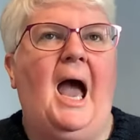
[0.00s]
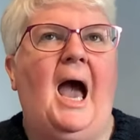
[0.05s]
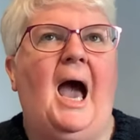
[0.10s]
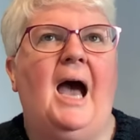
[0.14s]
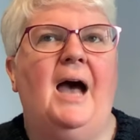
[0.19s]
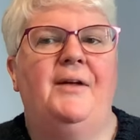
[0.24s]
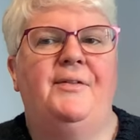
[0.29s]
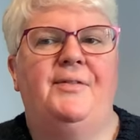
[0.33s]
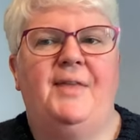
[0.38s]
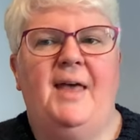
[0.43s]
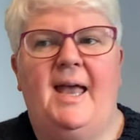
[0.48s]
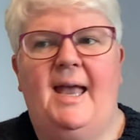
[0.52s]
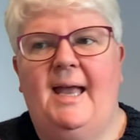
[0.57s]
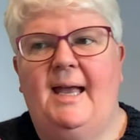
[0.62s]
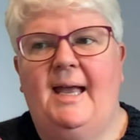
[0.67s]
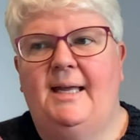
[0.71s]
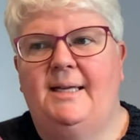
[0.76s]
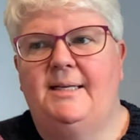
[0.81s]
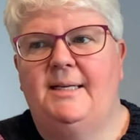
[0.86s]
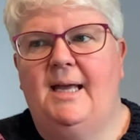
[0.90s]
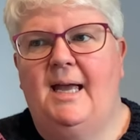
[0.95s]
And
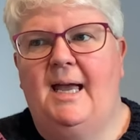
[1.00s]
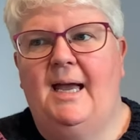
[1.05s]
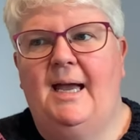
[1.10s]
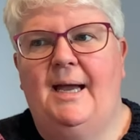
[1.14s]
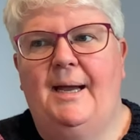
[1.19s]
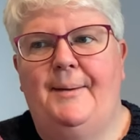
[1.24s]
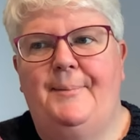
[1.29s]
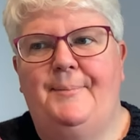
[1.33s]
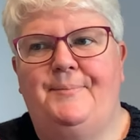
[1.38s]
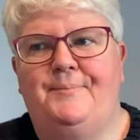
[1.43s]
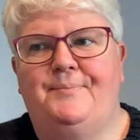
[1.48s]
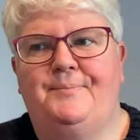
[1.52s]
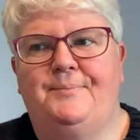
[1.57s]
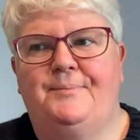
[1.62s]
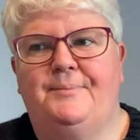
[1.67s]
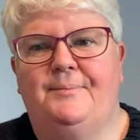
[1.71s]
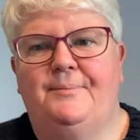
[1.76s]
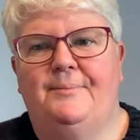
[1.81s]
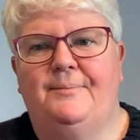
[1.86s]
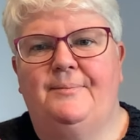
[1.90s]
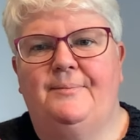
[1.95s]
then
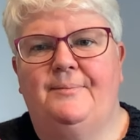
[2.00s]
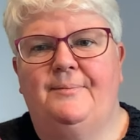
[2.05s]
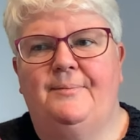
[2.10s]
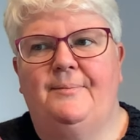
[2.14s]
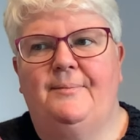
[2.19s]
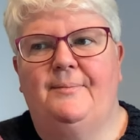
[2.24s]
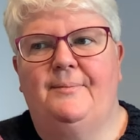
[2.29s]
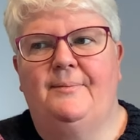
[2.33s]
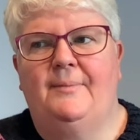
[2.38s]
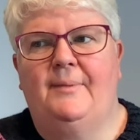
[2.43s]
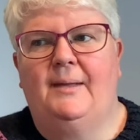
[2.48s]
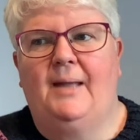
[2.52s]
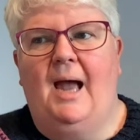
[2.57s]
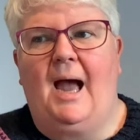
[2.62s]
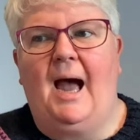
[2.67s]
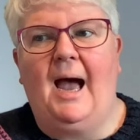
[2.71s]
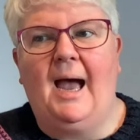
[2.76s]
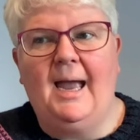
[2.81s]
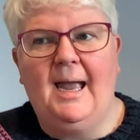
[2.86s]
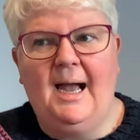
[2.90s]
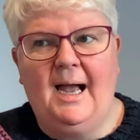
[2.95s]

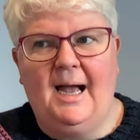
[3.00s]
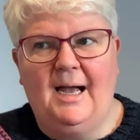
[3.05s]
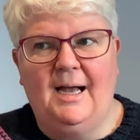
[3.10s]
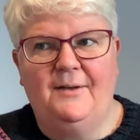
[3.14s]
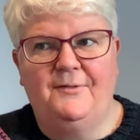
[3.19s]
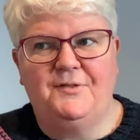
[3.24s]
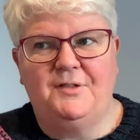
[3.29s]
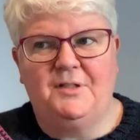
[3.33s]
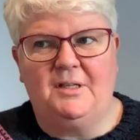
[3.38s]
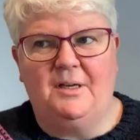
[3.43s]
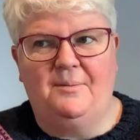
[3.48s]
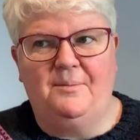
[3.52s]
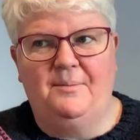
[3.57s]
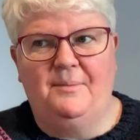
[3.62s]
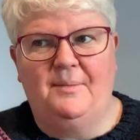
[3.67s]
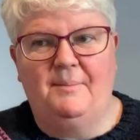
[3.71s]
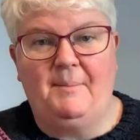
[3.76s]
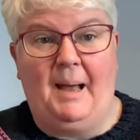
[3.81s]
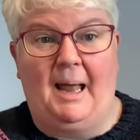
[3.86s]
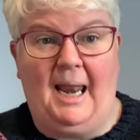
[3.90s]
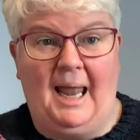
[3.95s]
I have
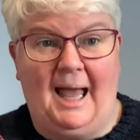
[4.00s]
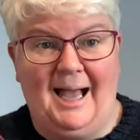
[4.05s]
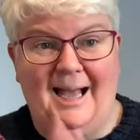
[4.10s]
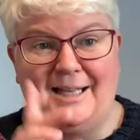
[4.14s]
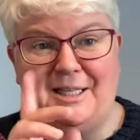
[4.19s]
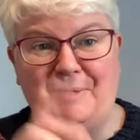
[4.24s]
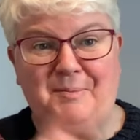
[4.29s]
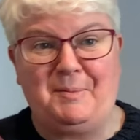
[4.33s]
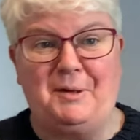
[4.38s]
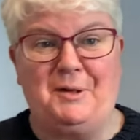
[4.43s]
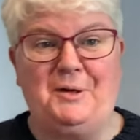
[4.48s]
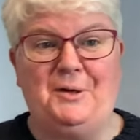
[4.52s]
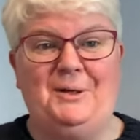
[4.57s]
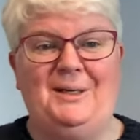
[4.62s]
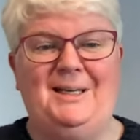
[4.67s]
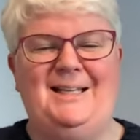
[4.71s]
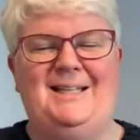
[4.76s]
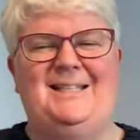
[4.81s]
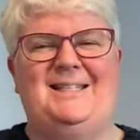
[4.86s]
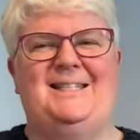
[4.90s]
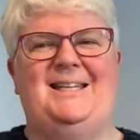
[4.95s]
some, my last but not
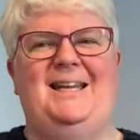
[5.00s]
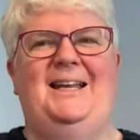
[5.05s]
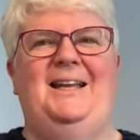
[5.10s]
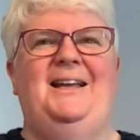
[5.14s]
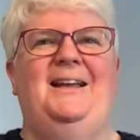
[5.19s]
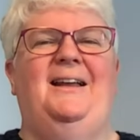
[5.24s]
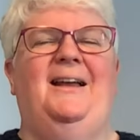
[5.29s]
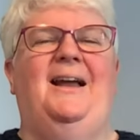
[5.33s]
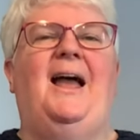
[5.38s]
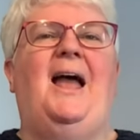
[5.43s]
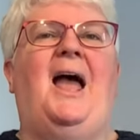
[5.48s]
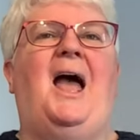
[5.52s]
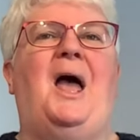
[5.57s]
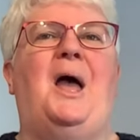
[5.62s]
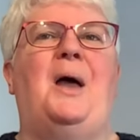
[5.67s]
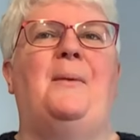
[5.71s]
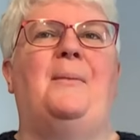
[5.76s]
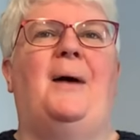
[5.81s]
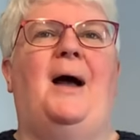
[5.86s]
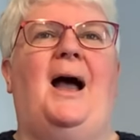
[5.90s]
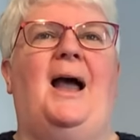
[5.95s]
least,
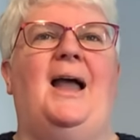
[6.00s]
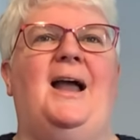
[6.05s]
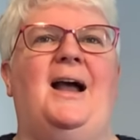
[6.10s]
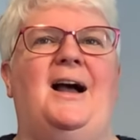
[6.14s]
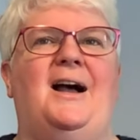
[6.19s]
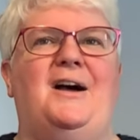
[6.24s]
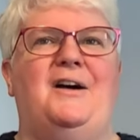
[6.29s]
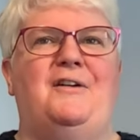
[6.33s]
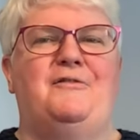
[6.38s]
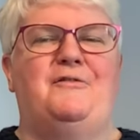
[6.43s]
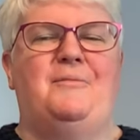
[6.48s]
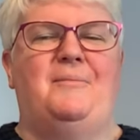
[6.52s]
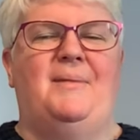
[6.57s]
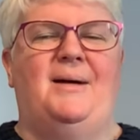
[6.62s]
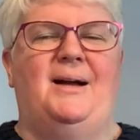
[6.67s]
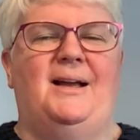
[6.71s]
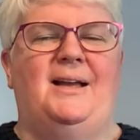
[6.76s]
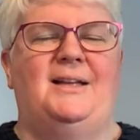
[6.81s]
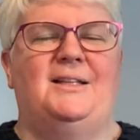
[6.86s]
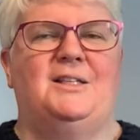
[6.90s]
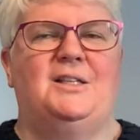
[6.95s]
I have
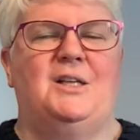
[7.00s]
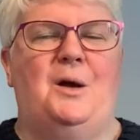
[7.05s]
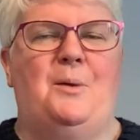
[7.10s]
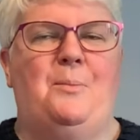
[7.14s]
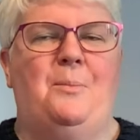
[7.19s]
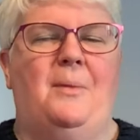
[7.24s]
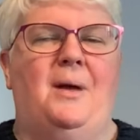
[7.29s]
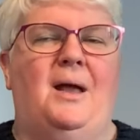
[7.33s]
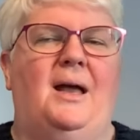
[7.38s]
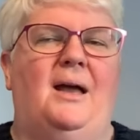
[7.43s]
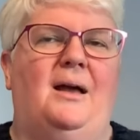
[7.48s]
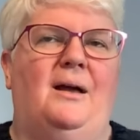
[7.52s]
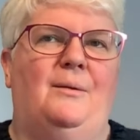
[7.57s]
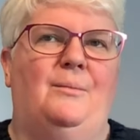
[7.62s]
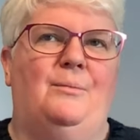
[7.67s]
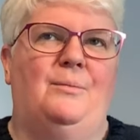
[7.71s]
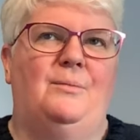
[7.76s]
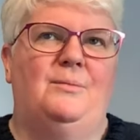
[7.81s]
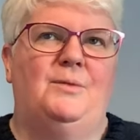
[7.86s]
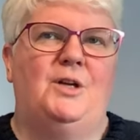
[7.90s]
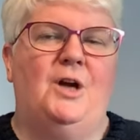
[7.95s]
my some
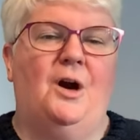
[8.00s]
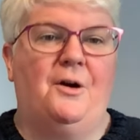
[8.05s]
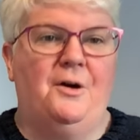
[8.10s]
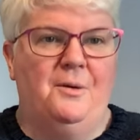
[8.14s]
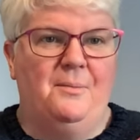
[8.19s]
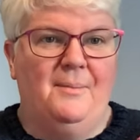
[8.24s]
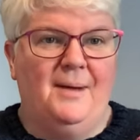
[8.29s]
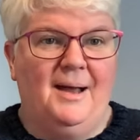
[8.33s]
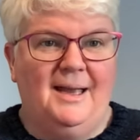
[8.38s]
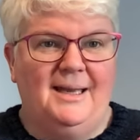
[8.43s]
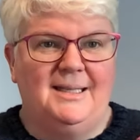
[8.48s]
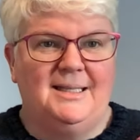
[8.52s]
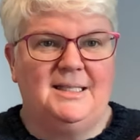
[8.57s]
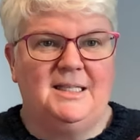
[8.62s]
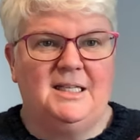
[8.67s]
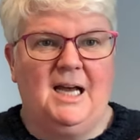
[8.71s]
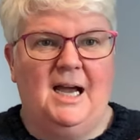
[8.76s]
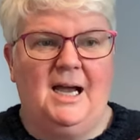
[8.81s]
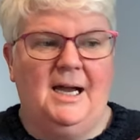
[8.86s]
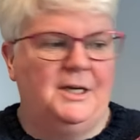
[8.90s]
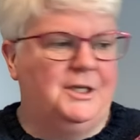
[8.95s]
yarn in my
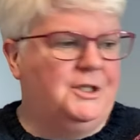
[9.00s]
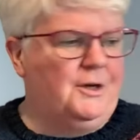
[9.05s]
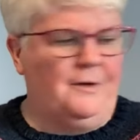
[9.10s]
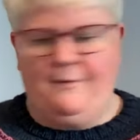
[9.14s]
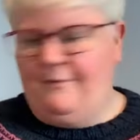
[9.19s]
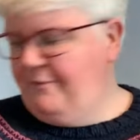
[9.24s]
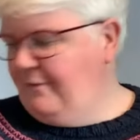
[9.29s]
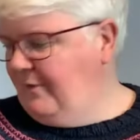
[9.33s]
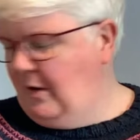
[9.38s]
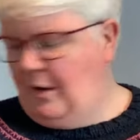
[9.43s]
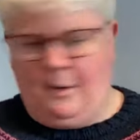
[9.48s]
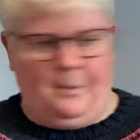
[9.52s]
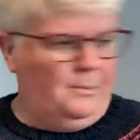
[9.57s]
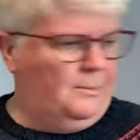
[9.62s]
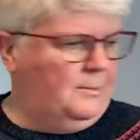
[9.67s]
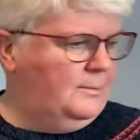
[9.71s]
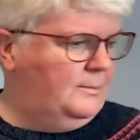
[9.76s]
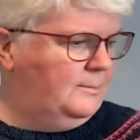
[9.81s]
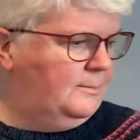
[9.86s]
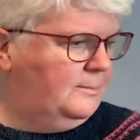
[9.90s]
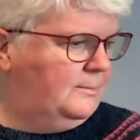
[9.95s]
stash
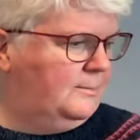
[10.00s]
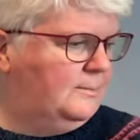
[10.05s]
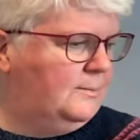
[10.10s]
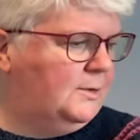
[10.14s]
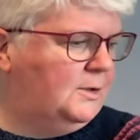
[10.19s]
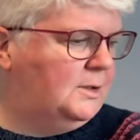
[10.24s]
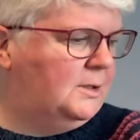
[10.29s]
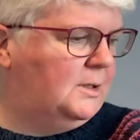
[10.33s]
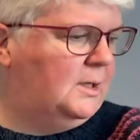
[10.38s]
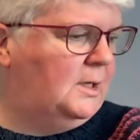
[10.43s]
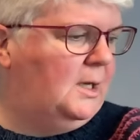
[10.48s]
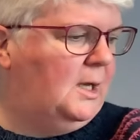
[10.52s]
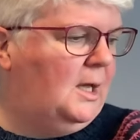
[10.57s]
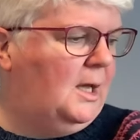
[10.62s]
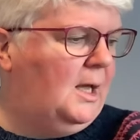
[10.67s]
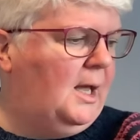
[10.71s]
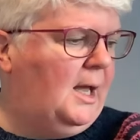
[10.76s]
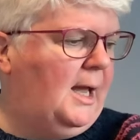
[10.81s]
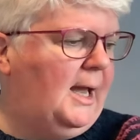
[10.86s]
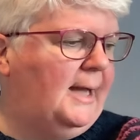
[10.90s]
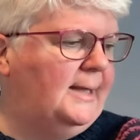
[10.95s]
from, where's it?
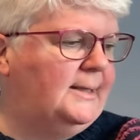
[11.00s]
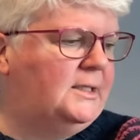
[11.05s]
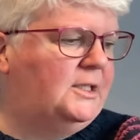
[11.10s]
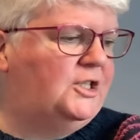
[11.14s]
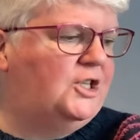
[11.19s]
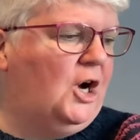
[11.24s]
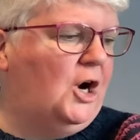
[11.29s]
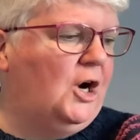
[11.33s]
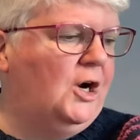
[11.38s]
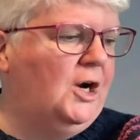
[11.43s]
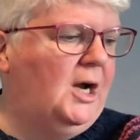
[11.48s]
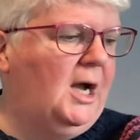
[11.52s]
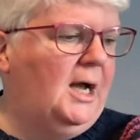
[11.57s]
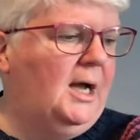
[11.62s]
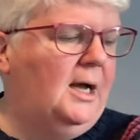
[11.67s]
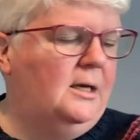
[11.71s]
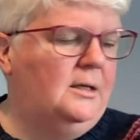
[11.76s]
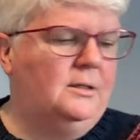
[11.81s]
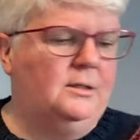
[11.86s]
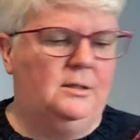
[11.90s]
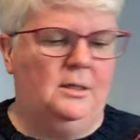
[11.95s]
It's
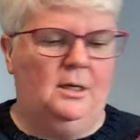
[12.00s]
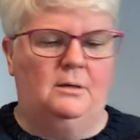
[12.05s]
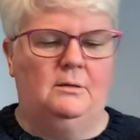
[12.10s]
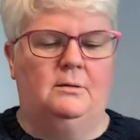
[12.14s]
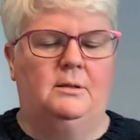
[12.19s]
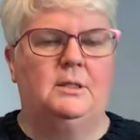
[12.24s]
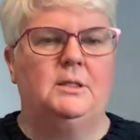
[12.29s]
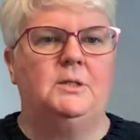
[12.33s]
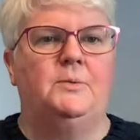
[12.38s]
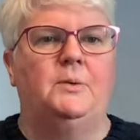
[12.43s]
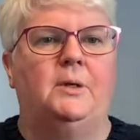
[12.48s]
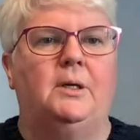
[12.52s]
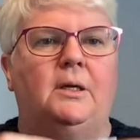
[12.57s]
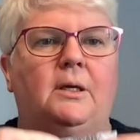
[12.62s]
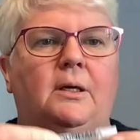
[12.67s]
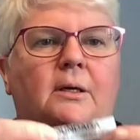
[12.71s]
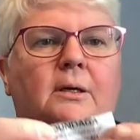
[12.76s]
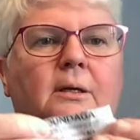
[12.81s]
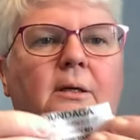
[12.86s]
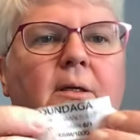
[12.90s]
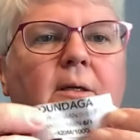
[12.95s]
this one
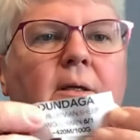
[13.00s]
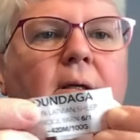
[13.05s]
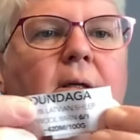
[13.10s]
here.